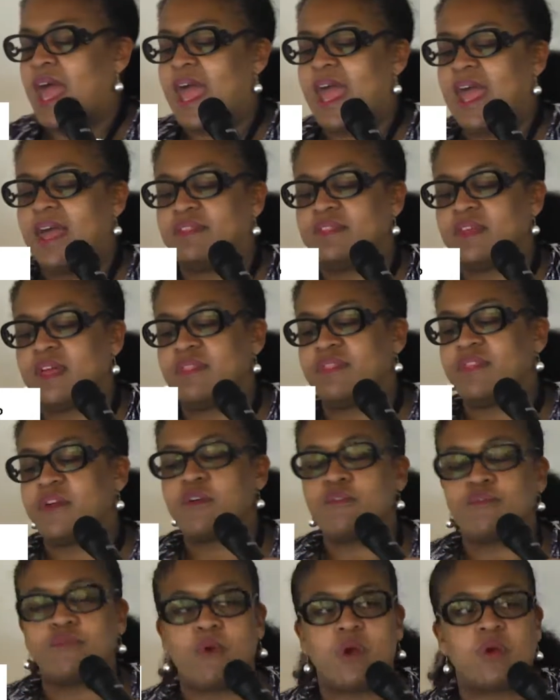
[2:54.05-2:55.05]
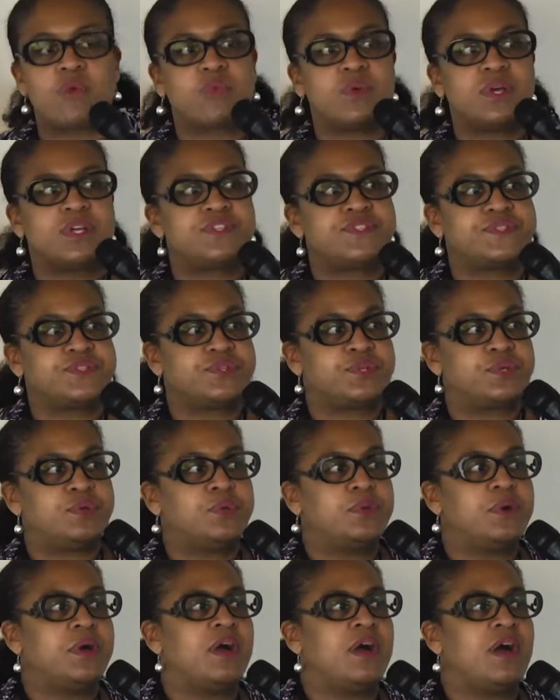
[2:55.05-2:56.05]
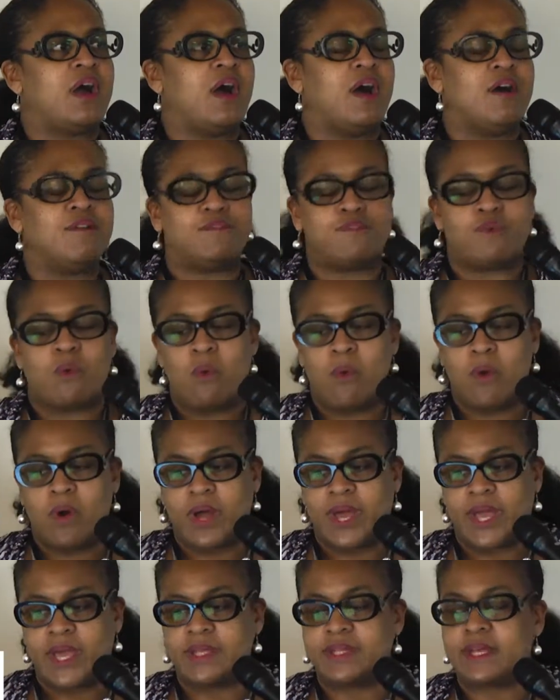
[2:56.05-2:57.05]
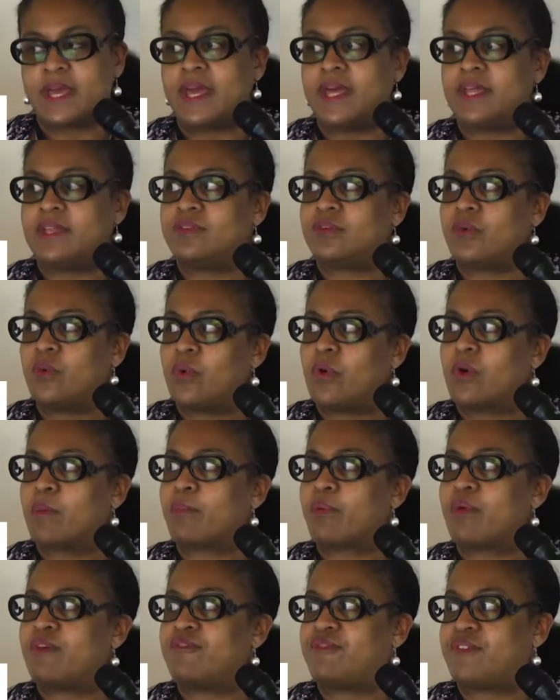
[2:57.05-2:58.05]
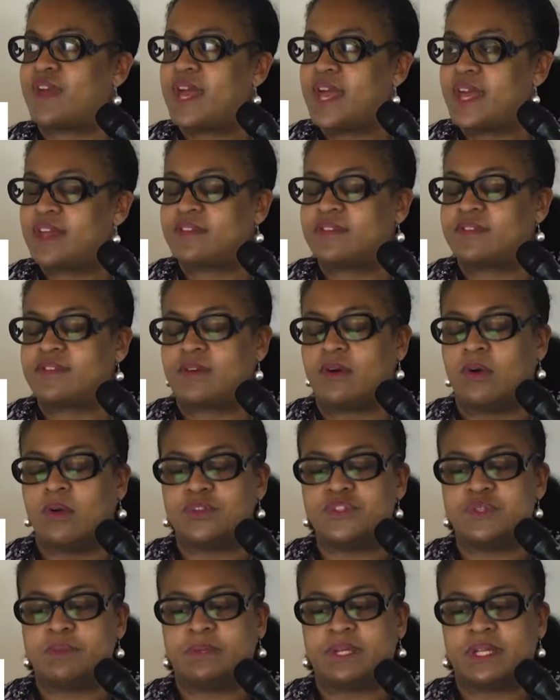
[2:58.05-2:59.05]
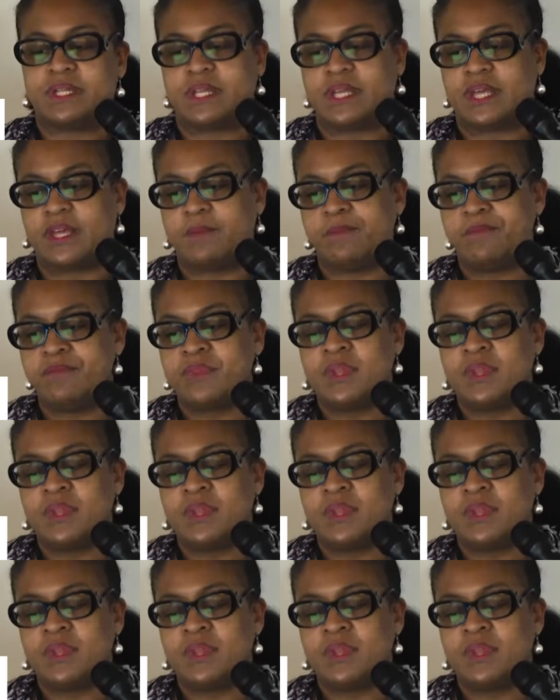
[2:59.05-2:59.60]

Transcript: and therefore risks to avoid and or prevent ultimately,